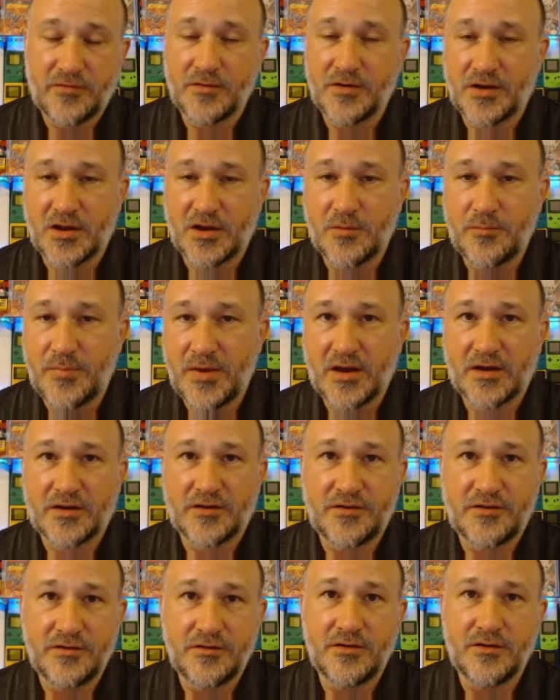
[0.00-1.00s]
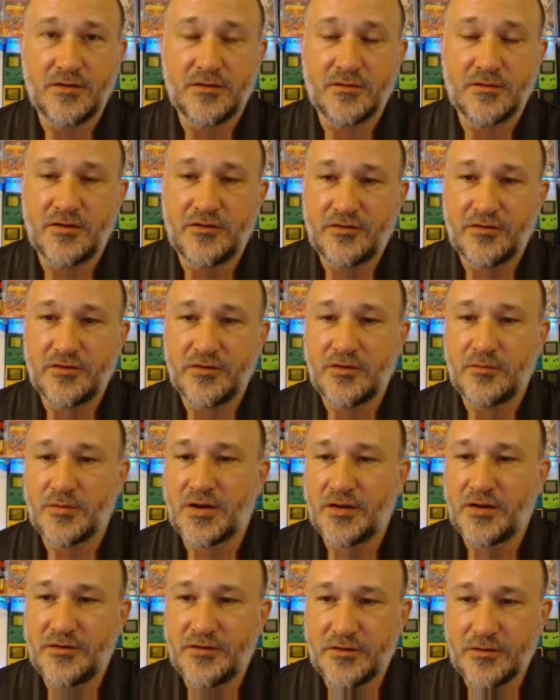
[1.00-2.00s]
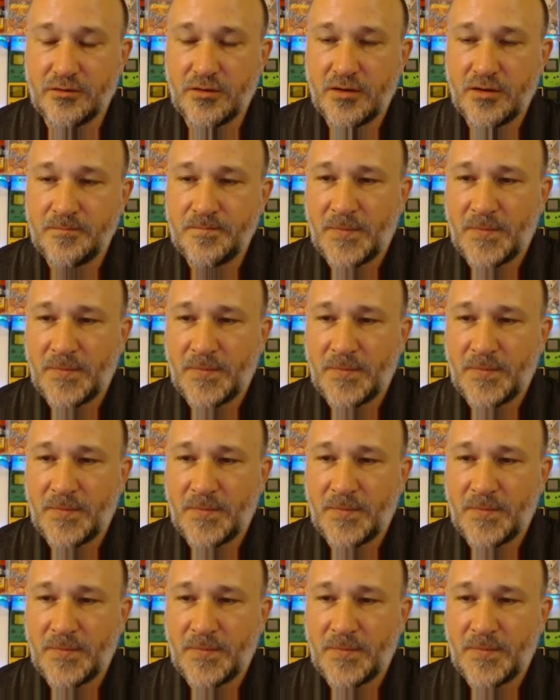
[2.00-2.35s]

I'm going to come back to you and show you what I do